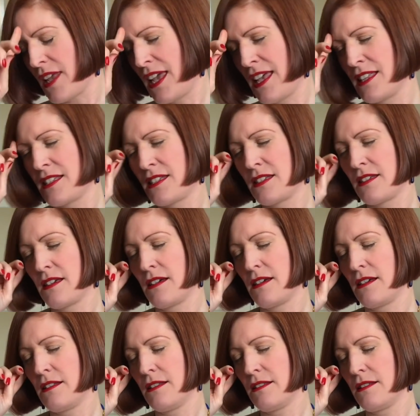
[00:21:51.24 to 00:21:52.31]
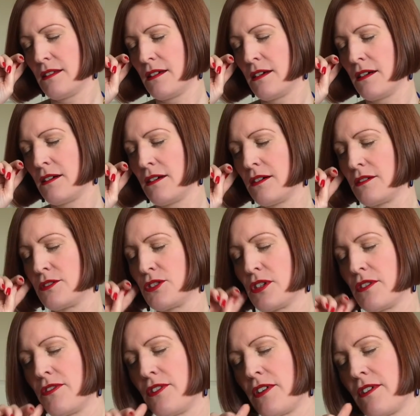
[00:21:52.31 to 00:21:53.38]
It's trying
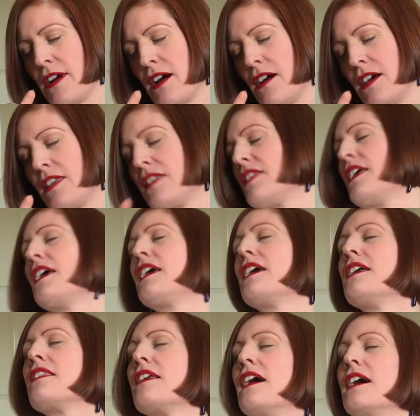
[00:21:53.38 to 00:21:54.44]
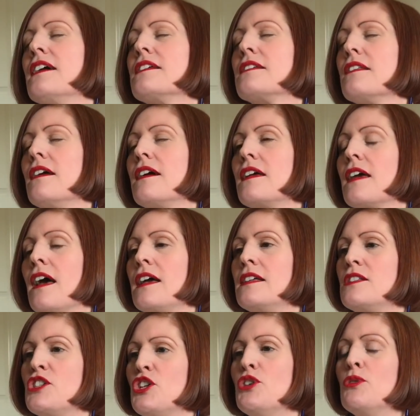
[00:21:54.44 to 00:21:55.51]
to figure out, I think that is like a
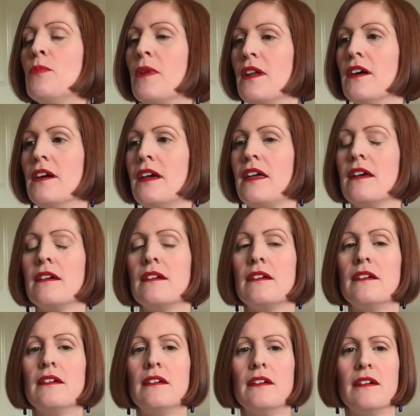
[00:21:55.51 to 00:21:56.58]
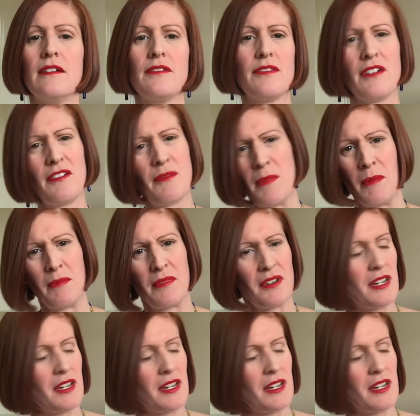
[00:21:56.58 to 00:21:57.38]
2-ply, if I remember